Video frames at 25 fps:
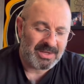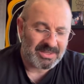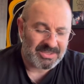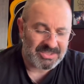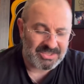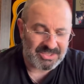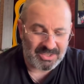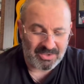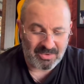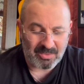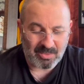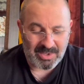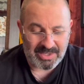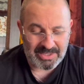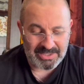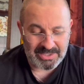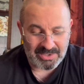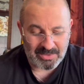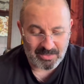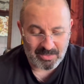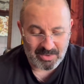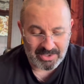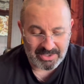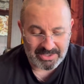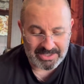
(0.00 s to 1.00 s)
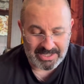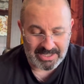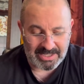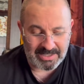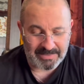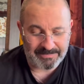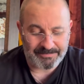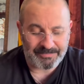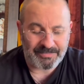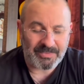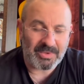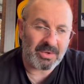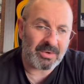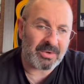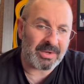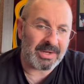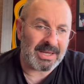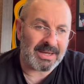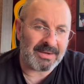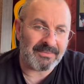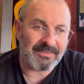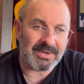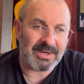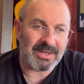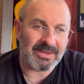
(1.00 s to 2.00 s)
So while you're working, you can
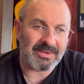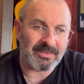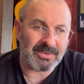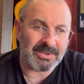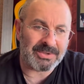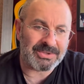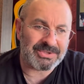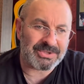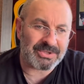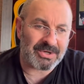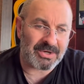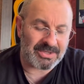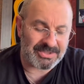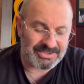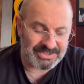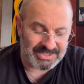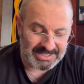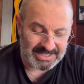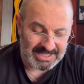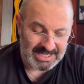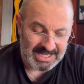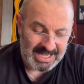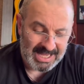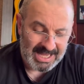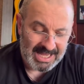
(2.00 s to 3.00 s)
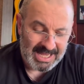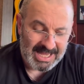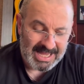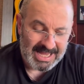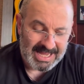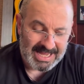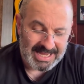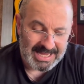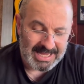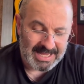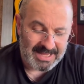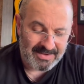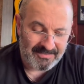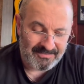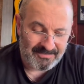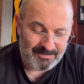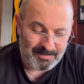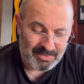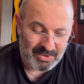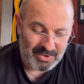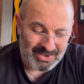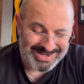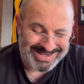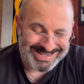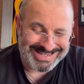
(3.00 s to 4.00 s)
have another one charging. I have
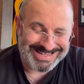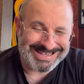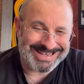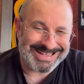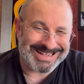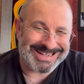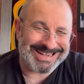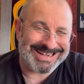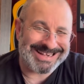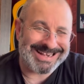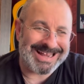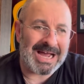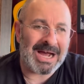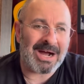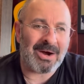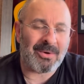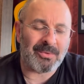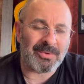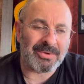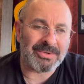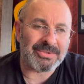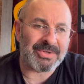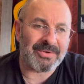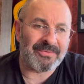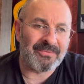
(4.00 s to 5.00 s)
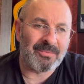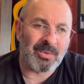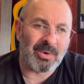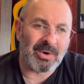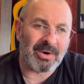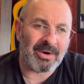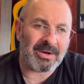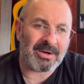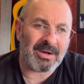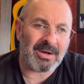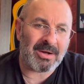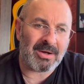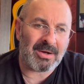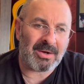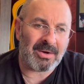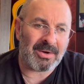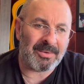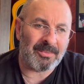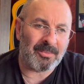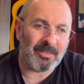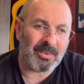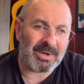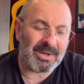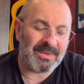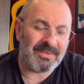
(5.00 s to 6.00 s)
put 9 hours of work
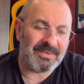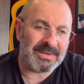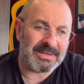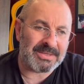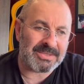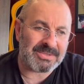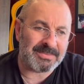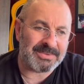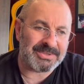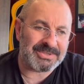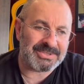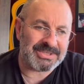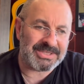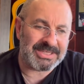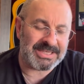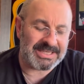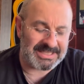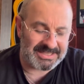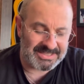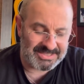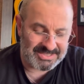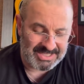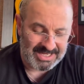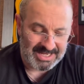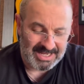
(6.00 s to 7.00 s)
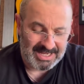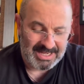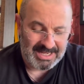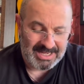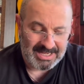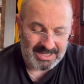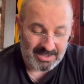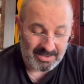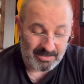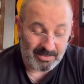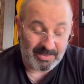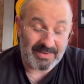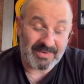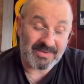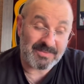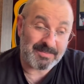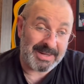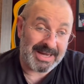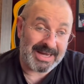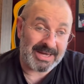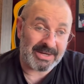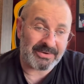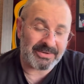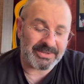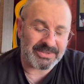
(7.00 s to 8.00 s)
on one of these machines, on one of these
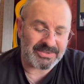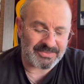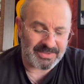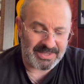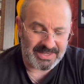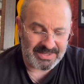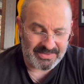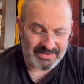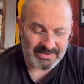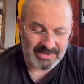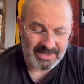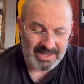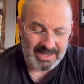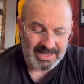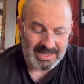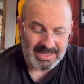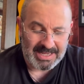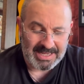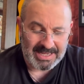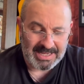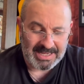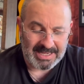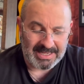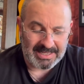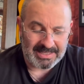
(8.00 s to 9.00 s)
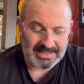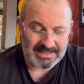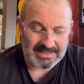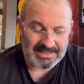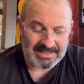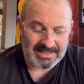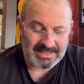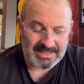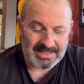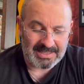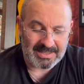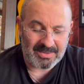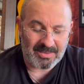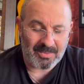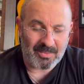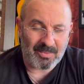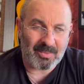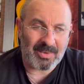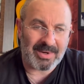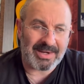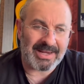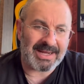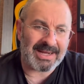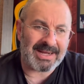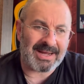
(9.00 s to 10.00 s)
batteries rather, and
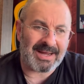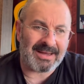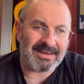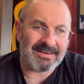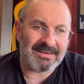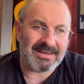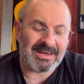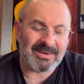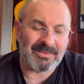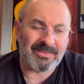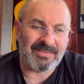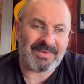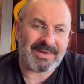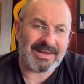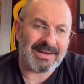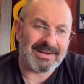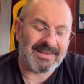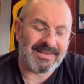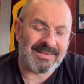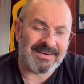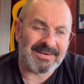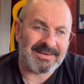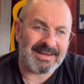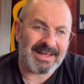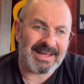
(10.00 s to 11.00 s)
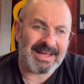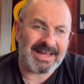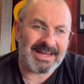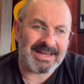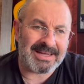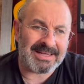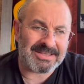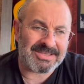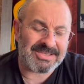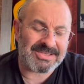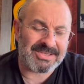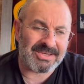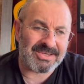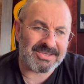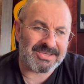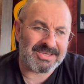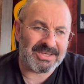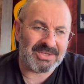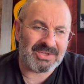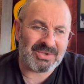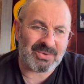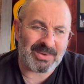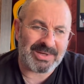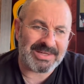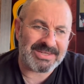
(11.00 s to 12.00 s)
when I got done at the end of the day, it still
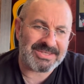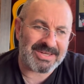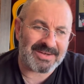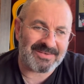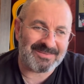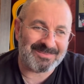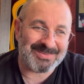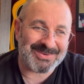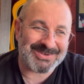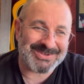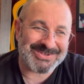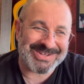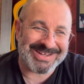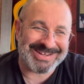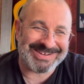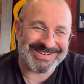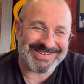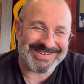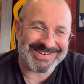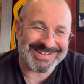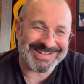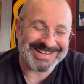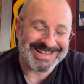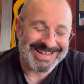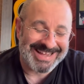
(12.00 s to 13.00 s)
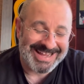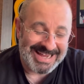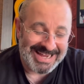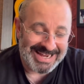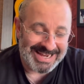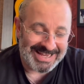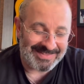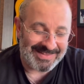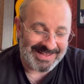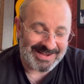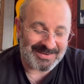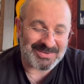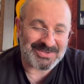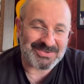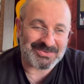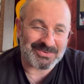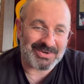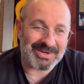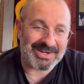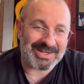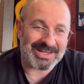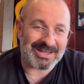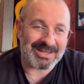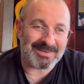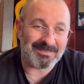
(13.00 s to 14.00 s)
said 27% on it. And that was
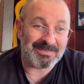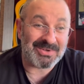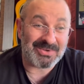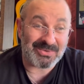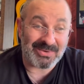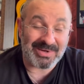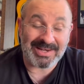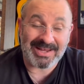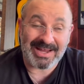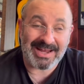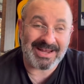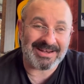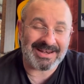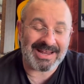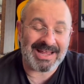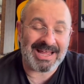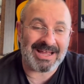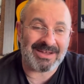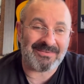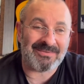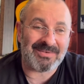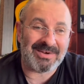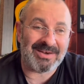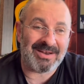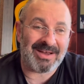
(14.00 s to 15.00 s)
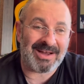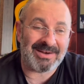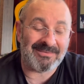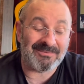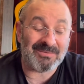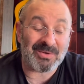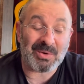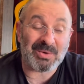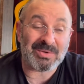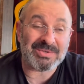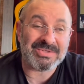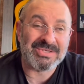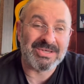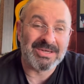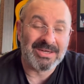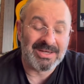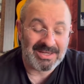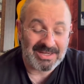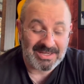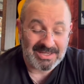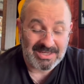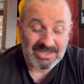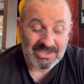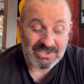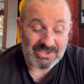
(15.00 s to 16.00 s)
running at between 8.5 and 9 volts.
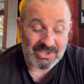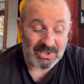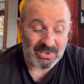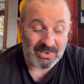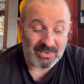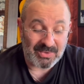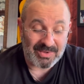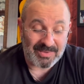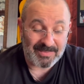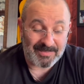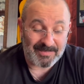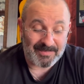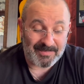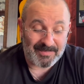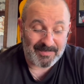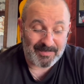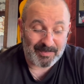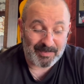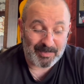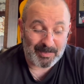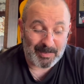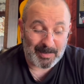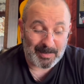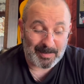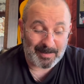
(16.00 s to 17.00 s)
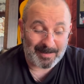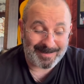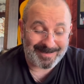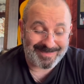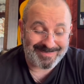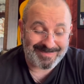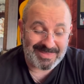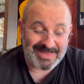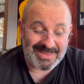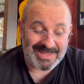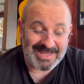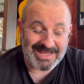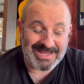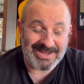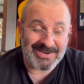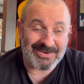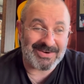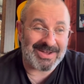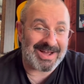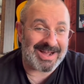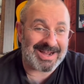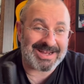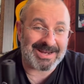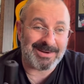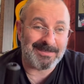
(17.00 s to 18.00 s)
So you're
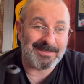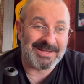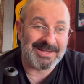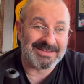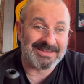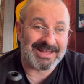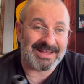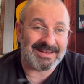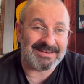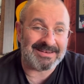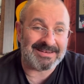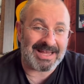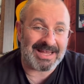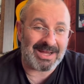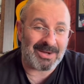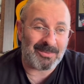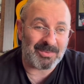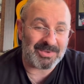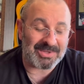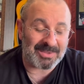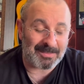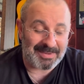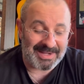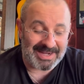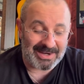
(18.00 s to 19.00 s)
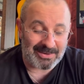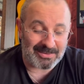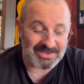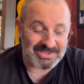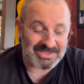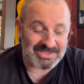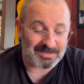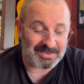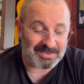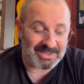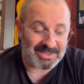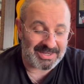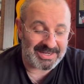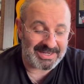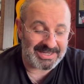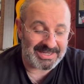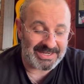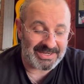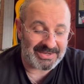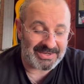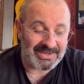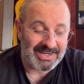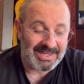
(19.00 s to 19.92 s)
not going to be let down with the power supply in here.